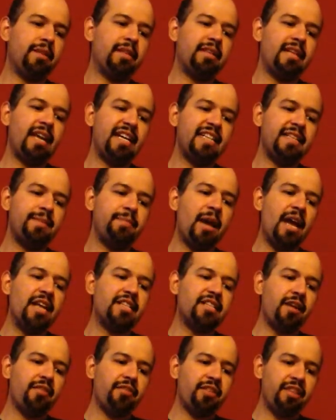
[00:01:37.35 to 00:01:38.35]
The next
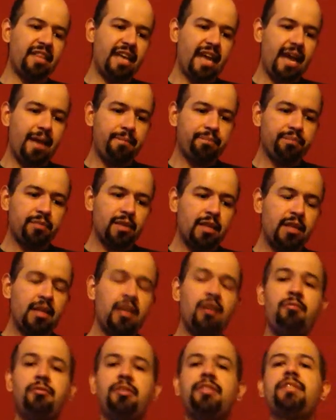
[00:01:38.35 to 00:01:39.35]
match after that
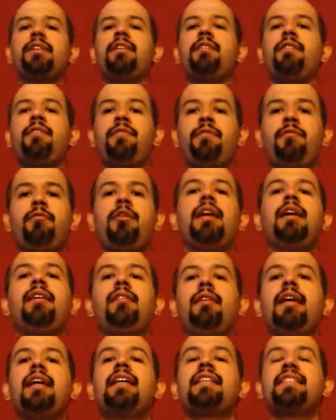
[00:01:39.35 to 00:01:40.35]
was an
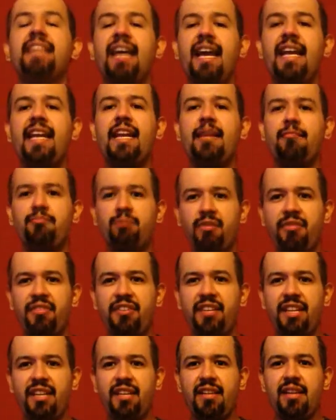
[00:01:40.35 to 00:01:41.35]
exciting and
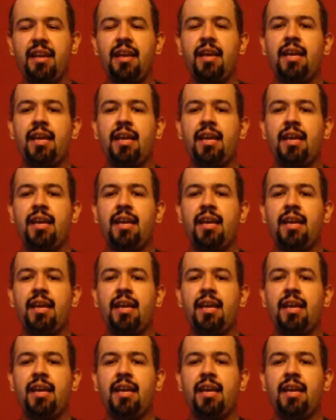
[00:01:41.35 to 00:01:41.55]
riveting